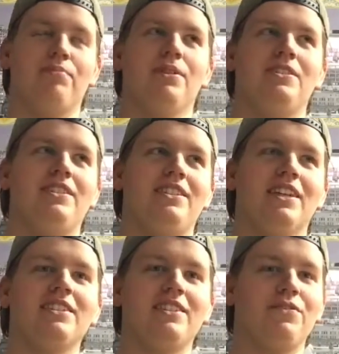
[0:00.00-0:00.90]
but
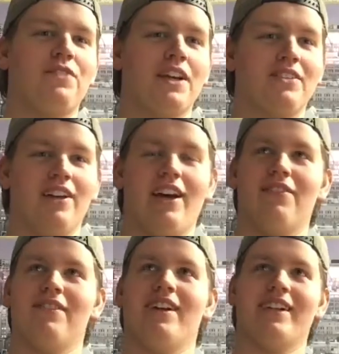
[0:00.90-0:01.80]
just the fact to
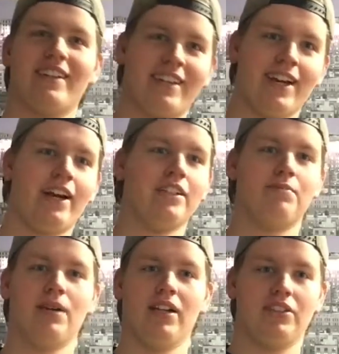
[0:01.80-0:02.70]
have like Kite
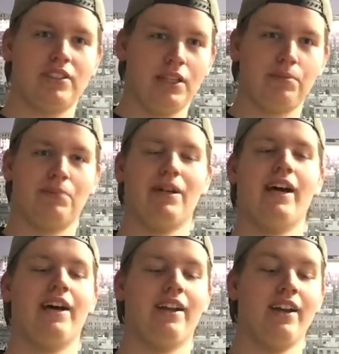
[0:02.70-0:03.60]
Man,
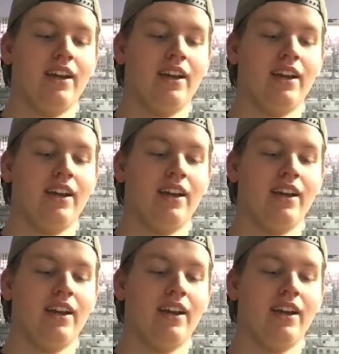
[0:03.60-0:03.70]
Cyberman,